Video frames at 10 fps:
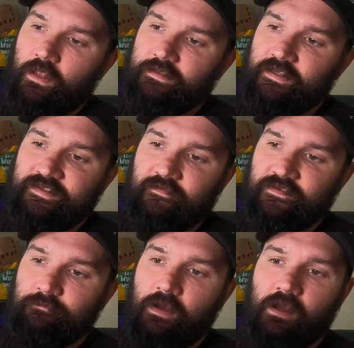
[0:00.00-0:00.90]
It does have
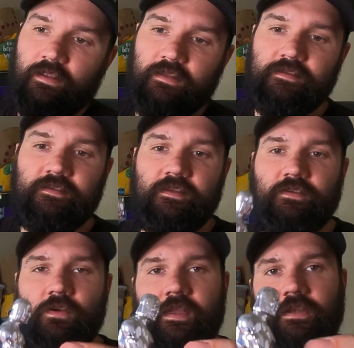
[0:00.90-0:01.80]
some markings. It's
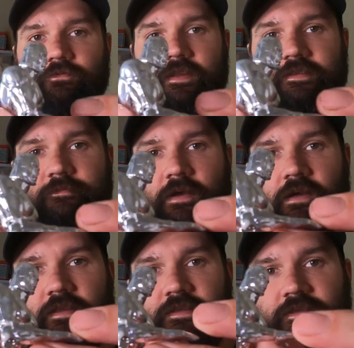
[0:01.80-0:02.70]
got age-related
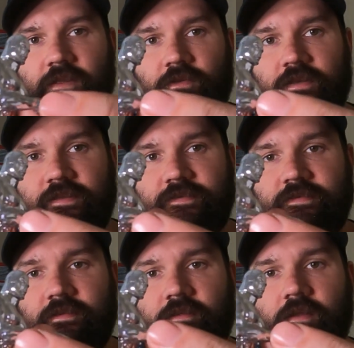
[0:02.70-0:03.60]
markings, like on
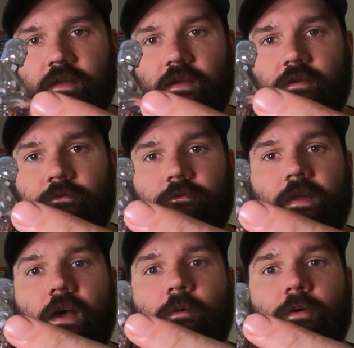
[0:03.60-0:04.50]
his
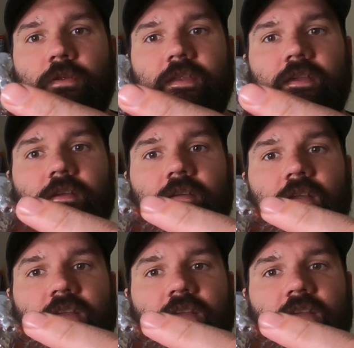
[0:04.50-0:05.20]
elbow here,